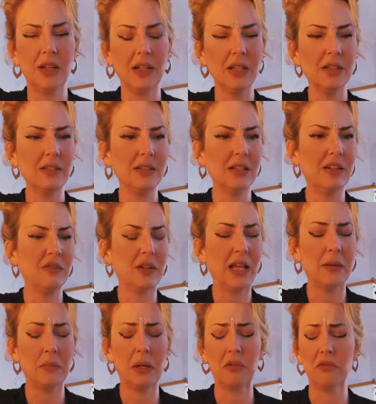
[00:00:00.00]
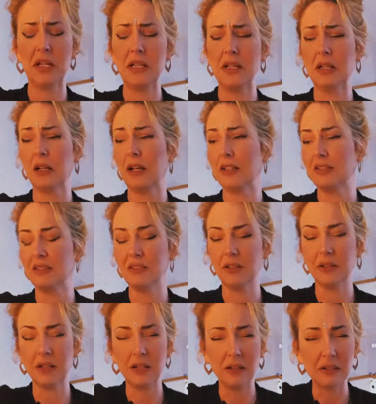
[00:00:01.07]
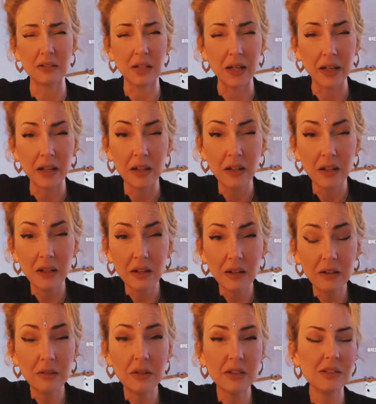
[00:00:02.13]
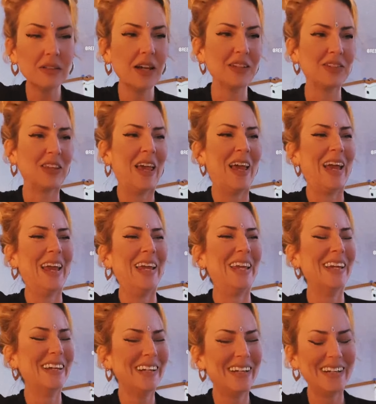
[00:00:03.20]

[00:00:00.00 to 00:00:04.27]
And I didn't have like my reading glasses on, and I was like, "What does that say?"